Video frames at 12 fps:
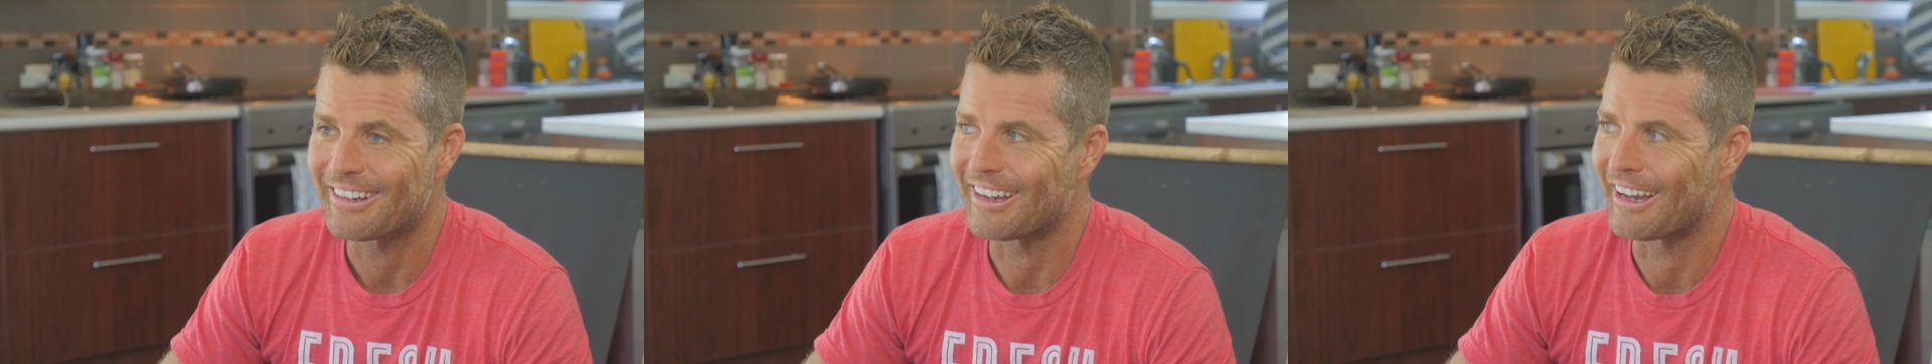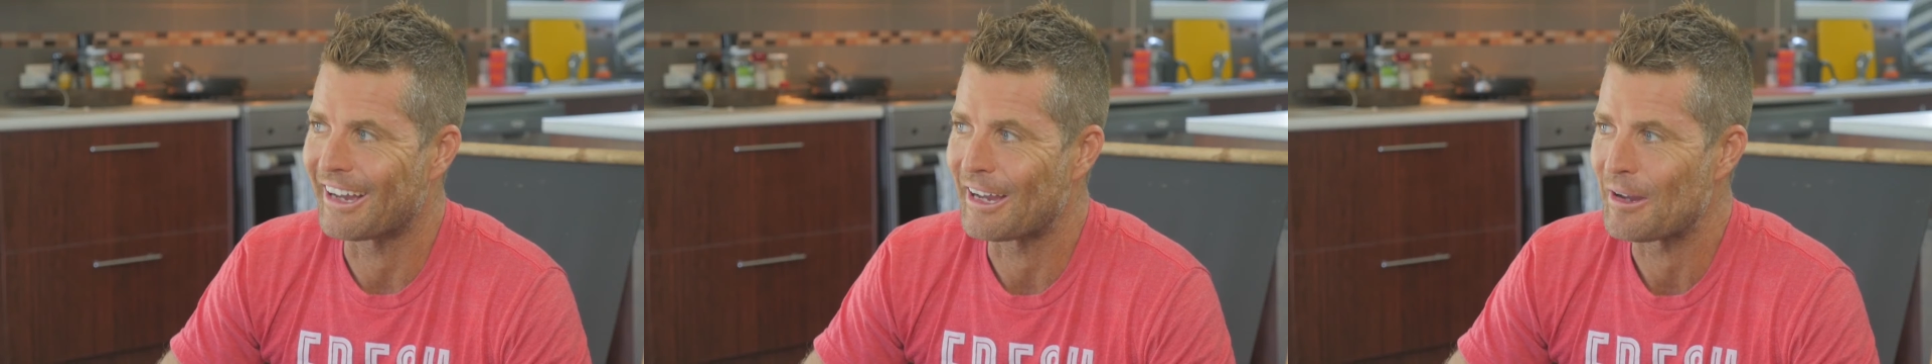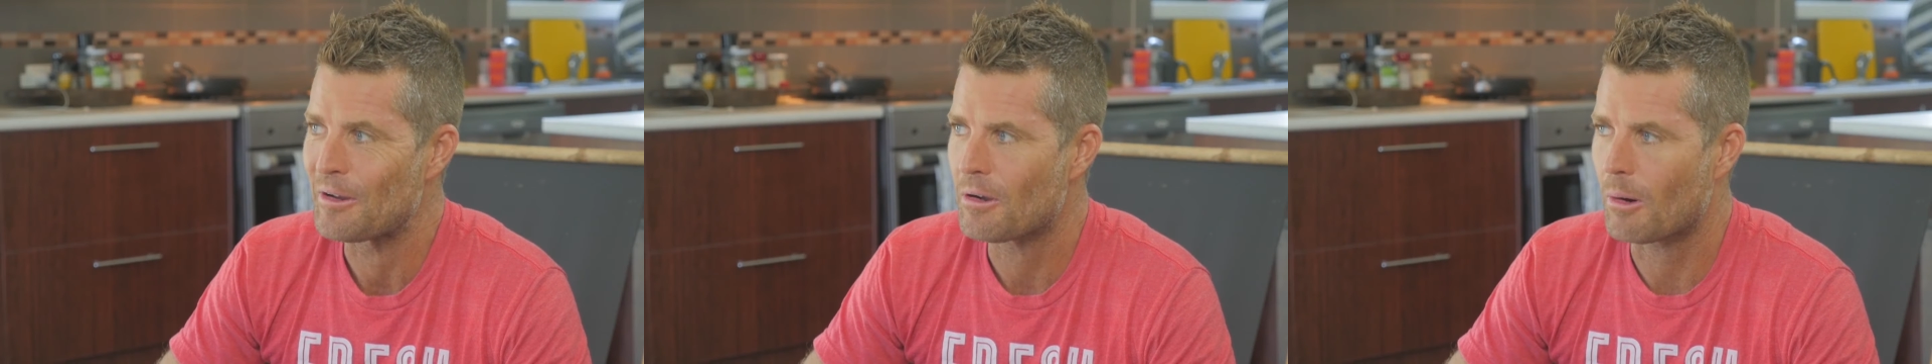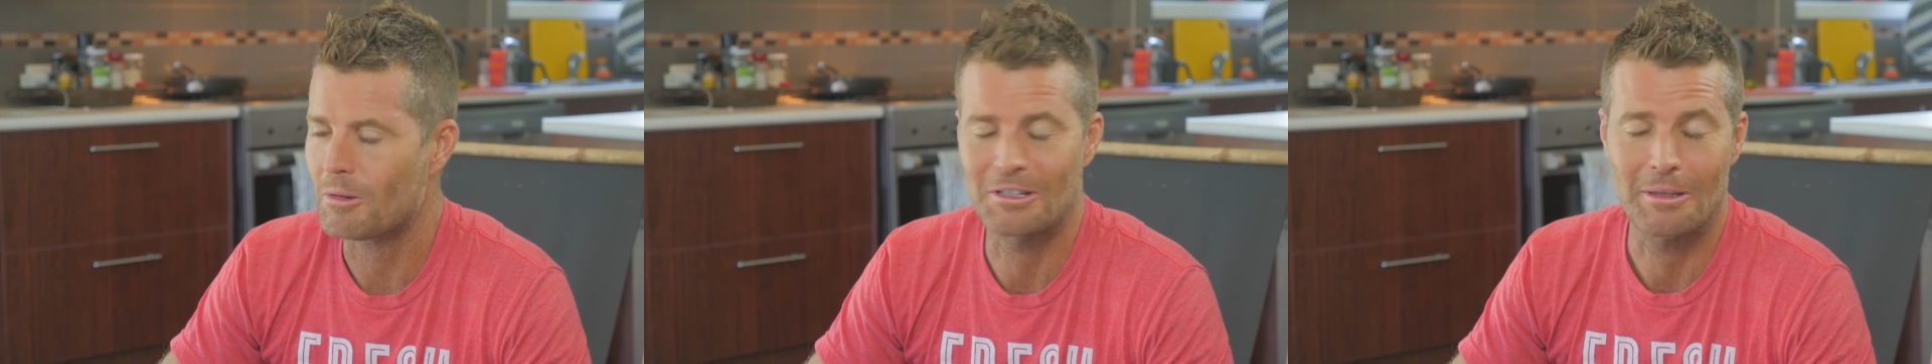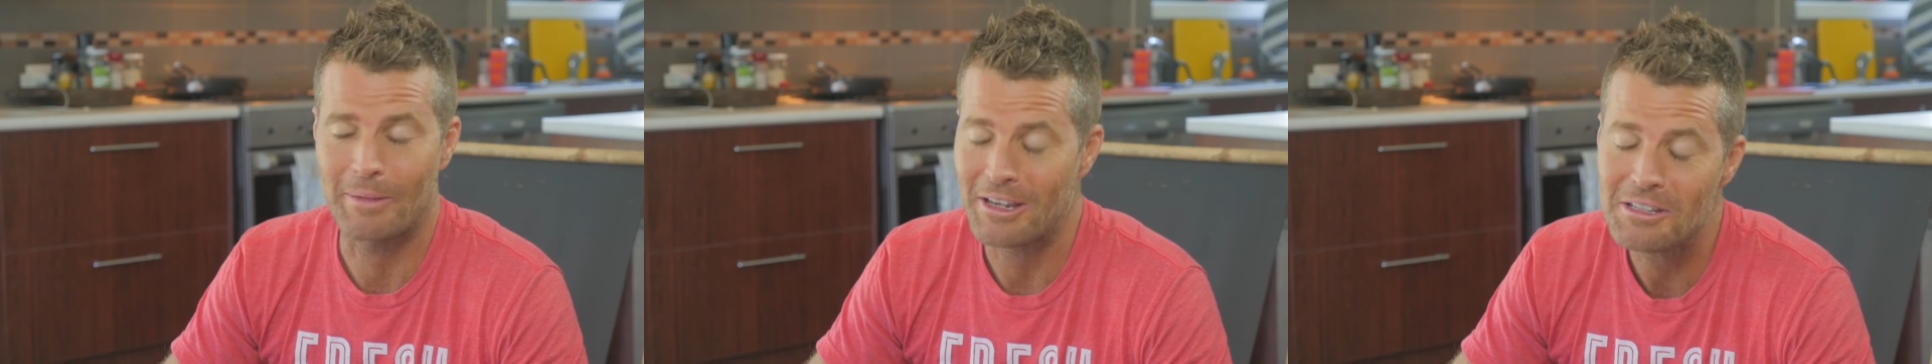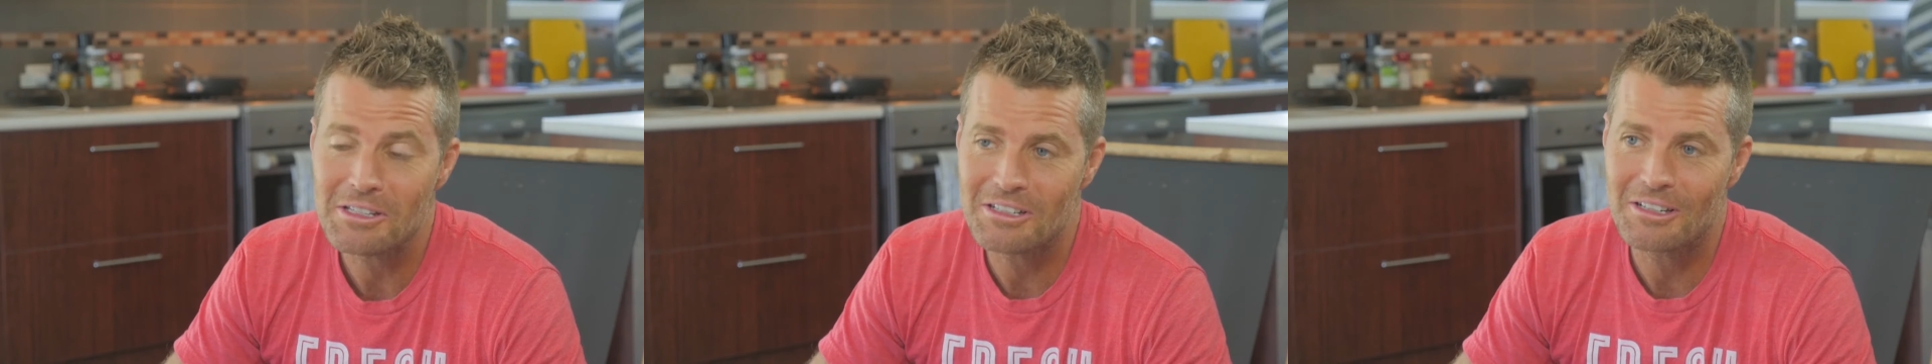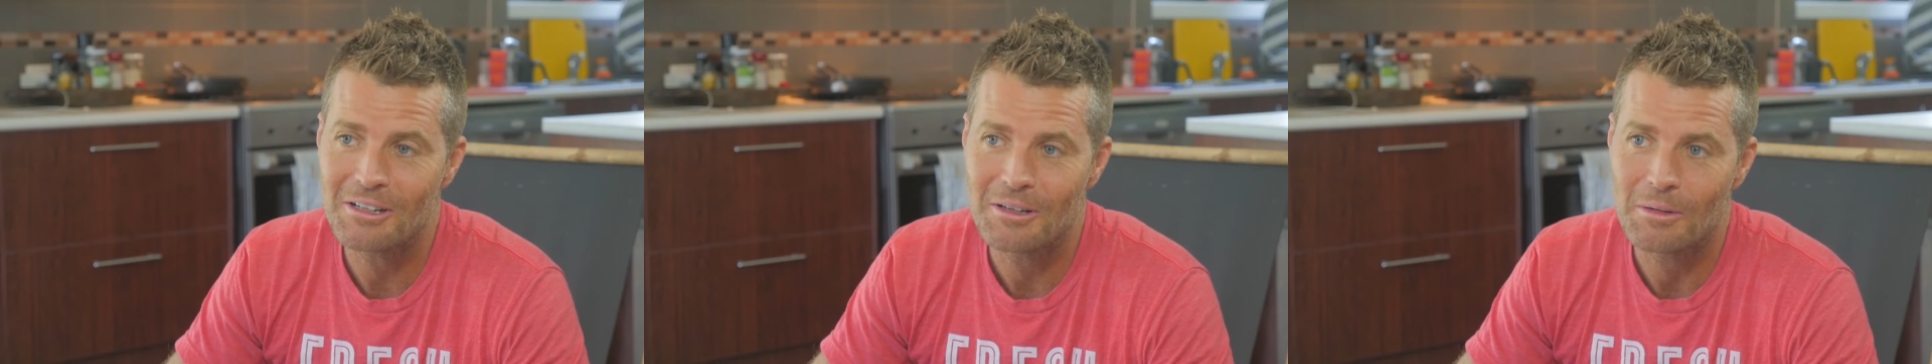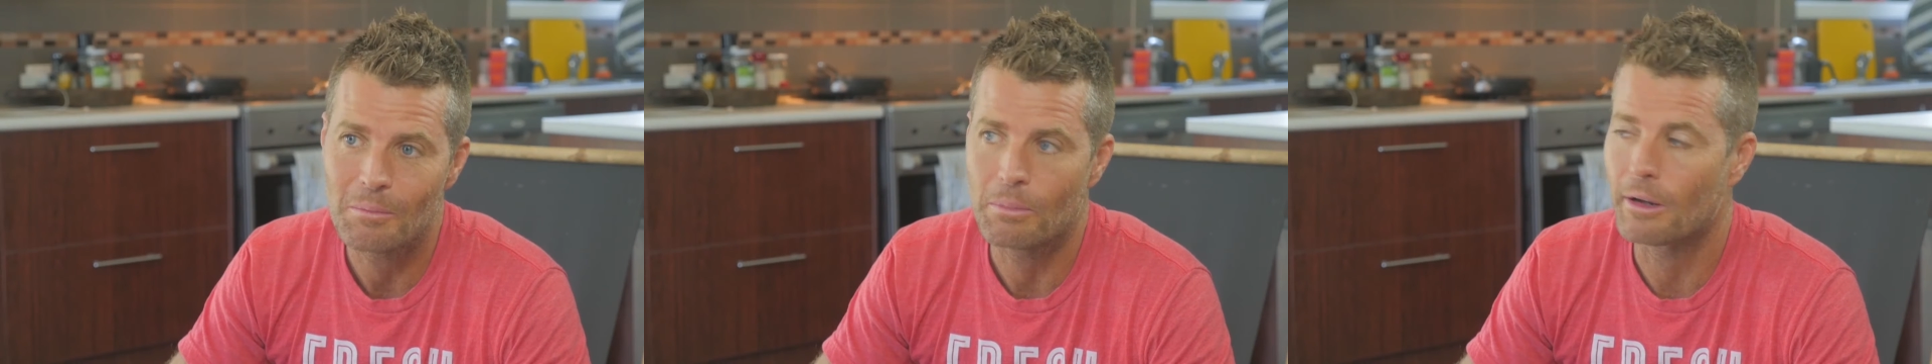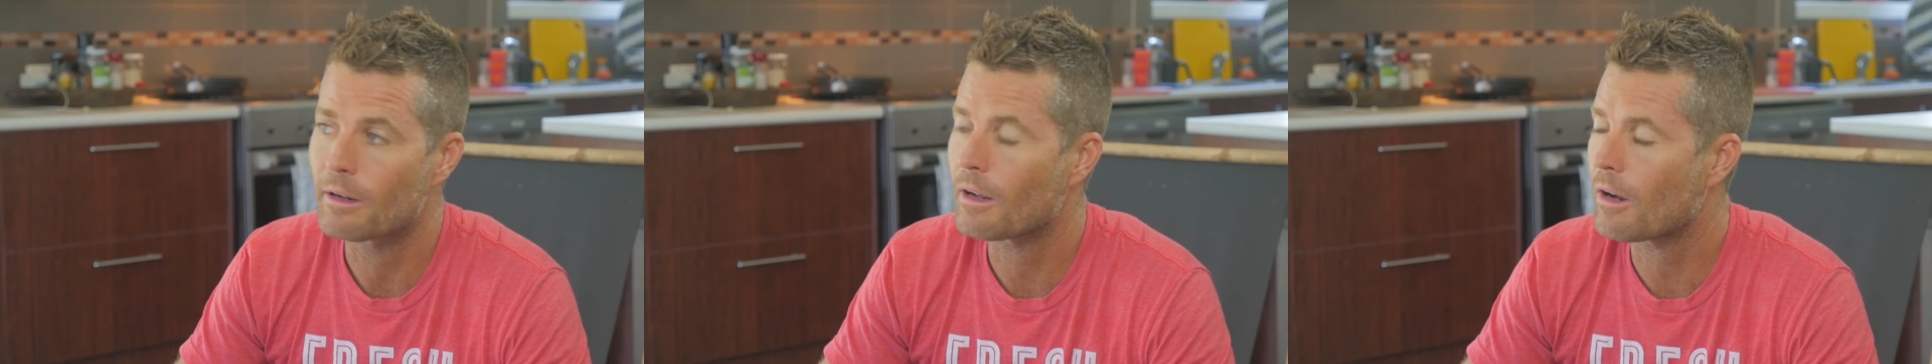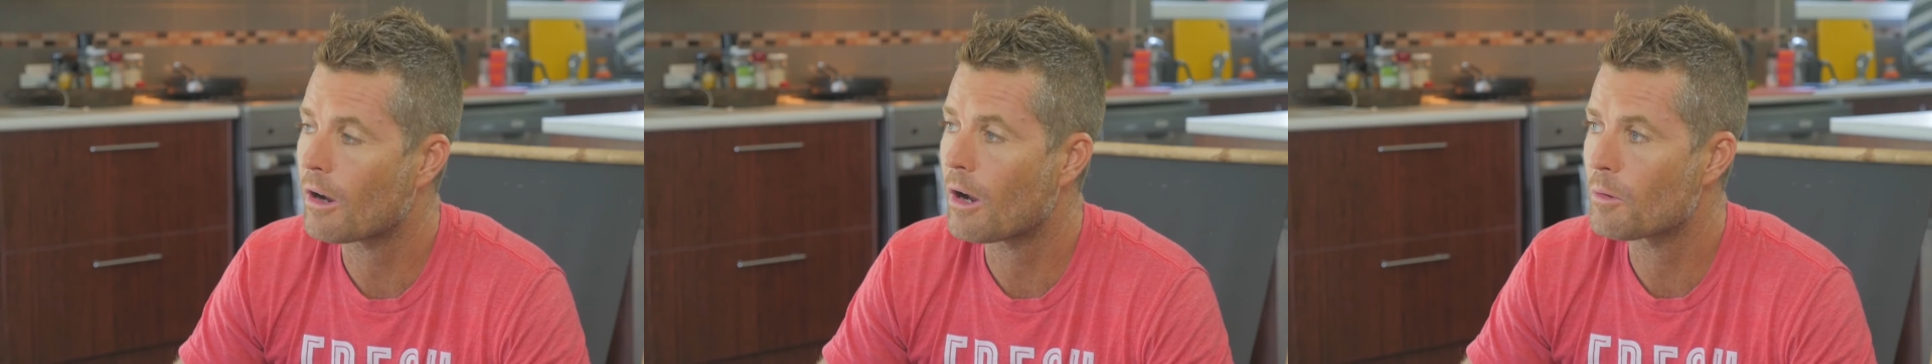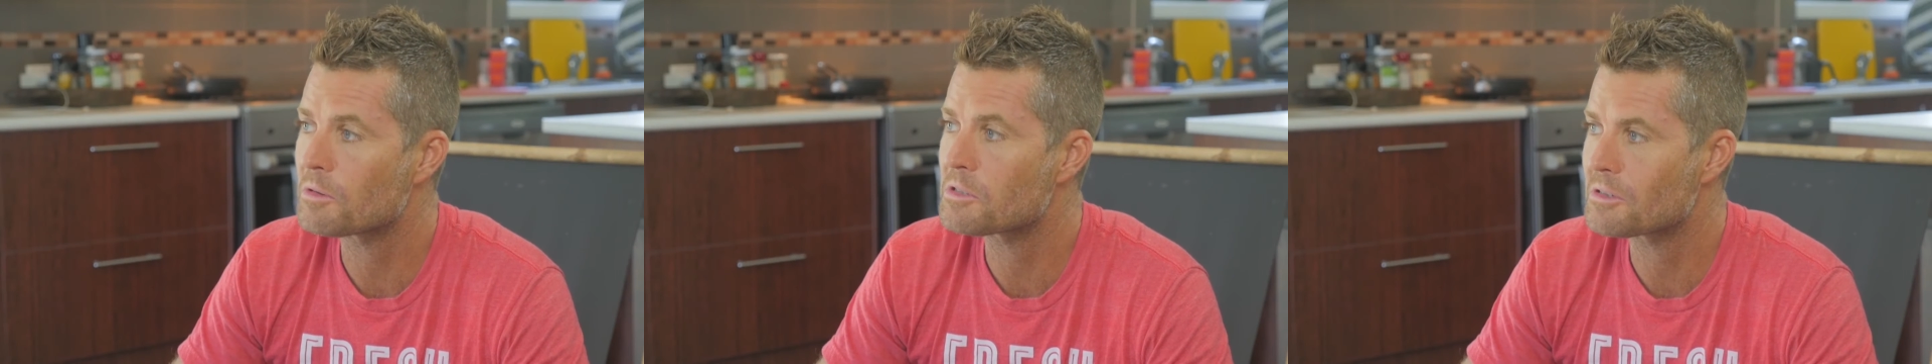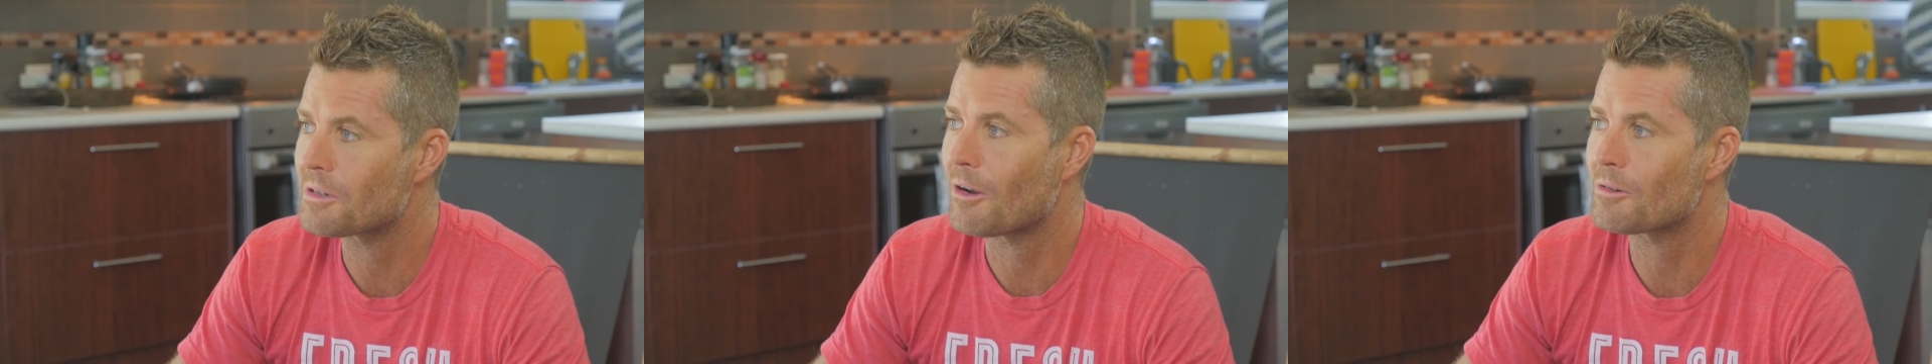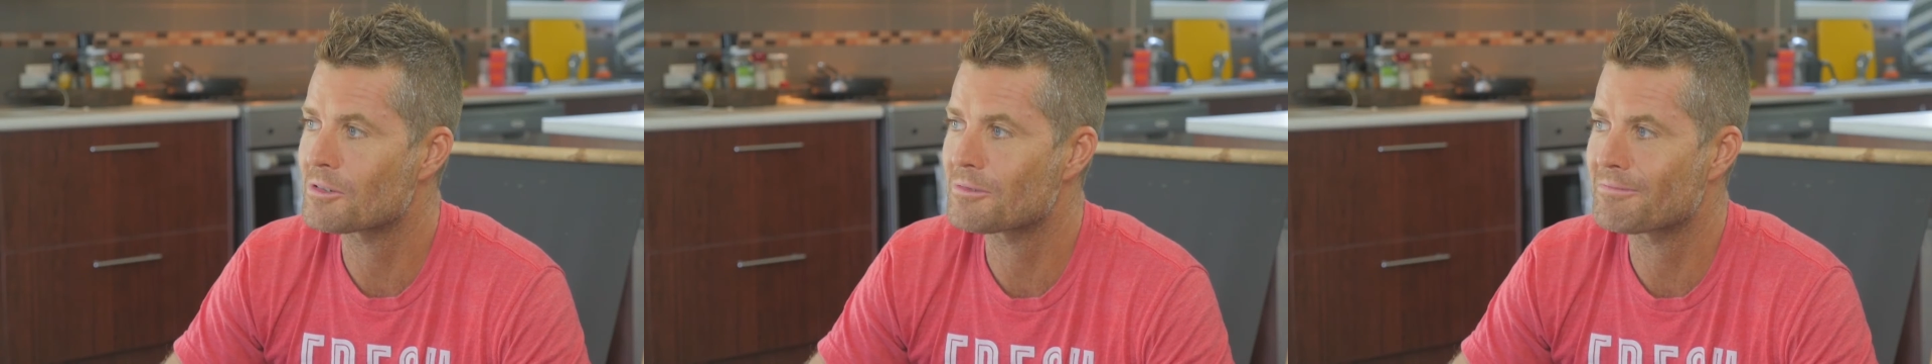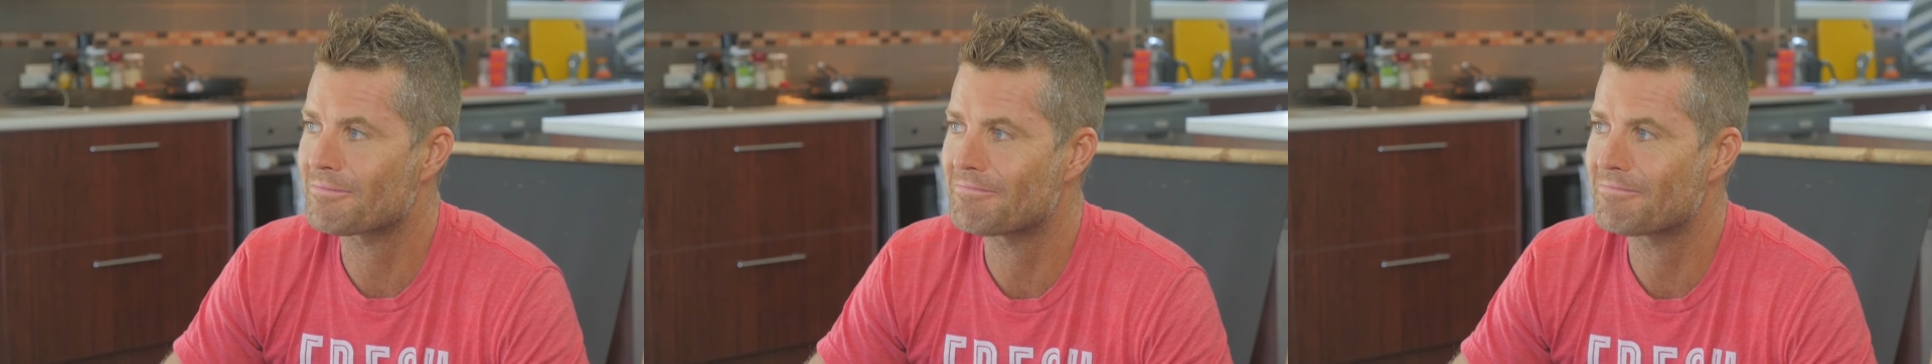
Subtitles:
I wasn't the best, but I was